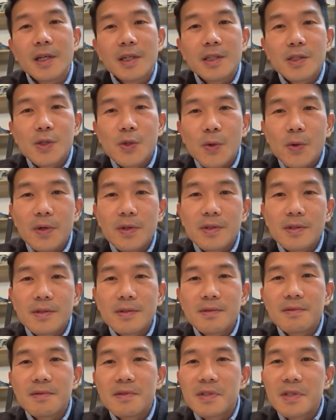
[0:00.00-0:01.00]

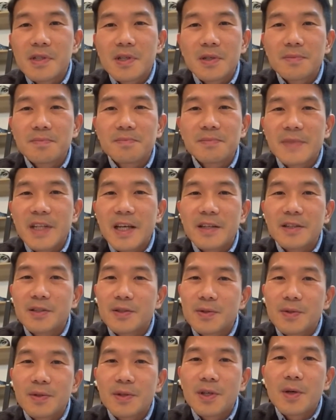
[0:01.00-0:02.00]
join some not
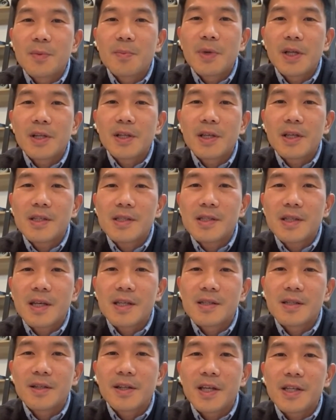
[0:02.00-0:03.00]
good companies
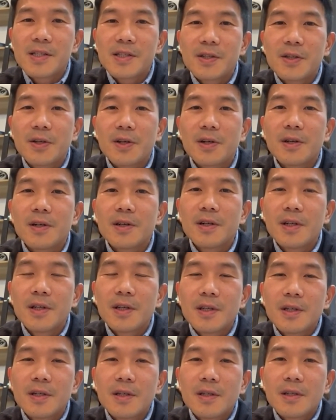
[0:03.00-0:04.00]
as an engineer.
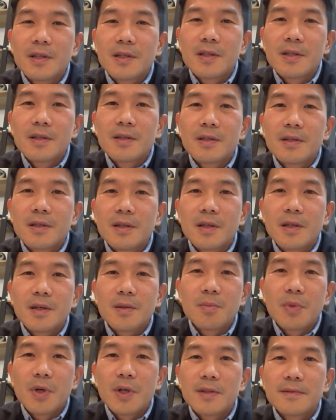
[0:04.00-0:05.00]

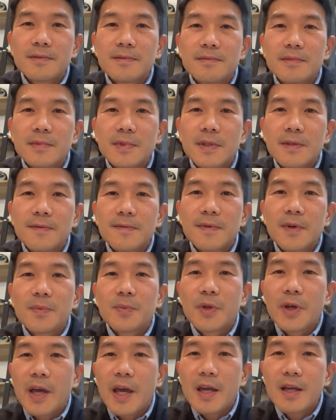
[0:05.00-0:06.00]
But from
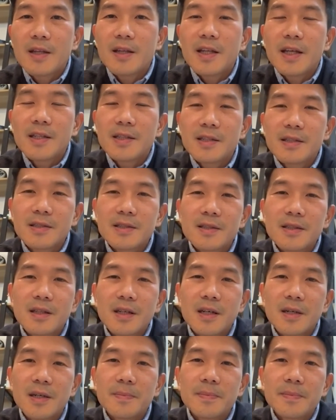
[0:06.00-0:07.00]
the hang gliding
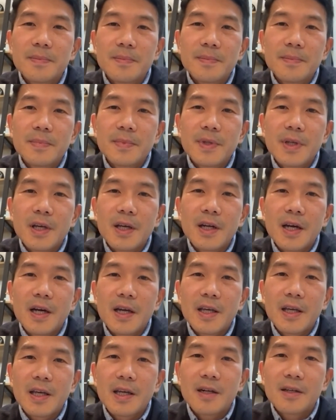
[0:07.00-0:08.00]
club, that
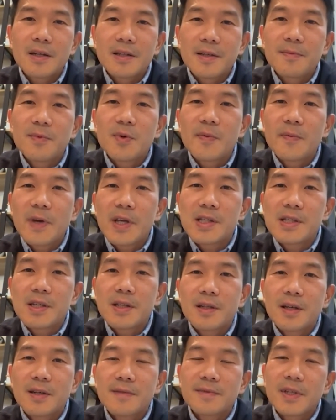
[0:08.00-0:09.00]
I got an
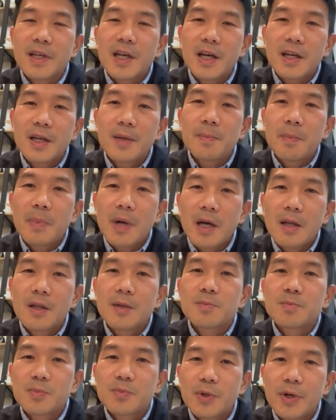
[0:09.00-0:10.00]
information of cadet
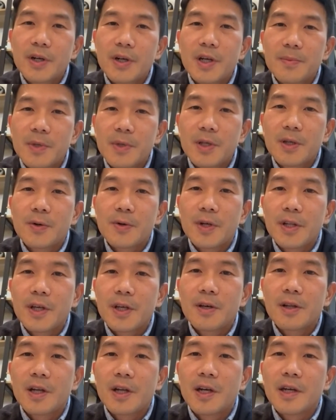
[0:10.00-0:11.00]
pilot program in Korean
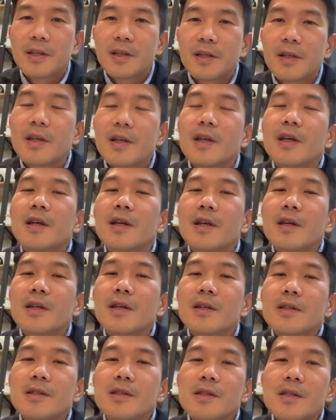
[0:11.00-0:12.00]
Airlines.
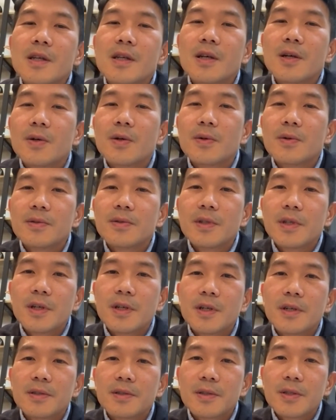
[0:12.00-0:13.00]
So
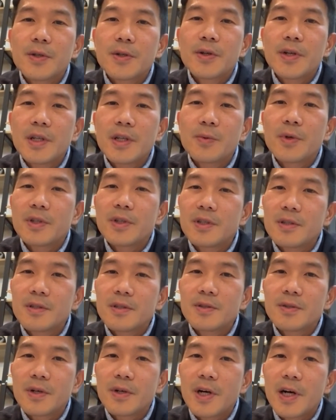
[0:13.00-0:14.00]
the Korean
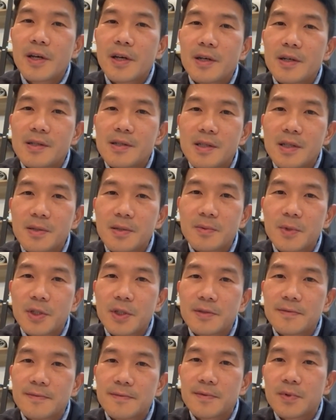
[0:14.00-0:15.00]
wanted to hire
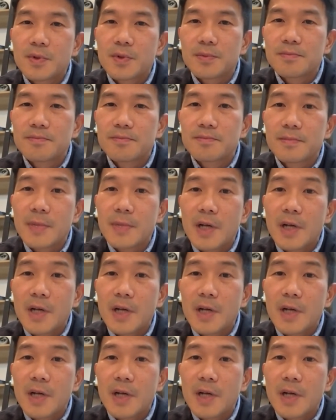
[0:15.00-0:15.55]
someone from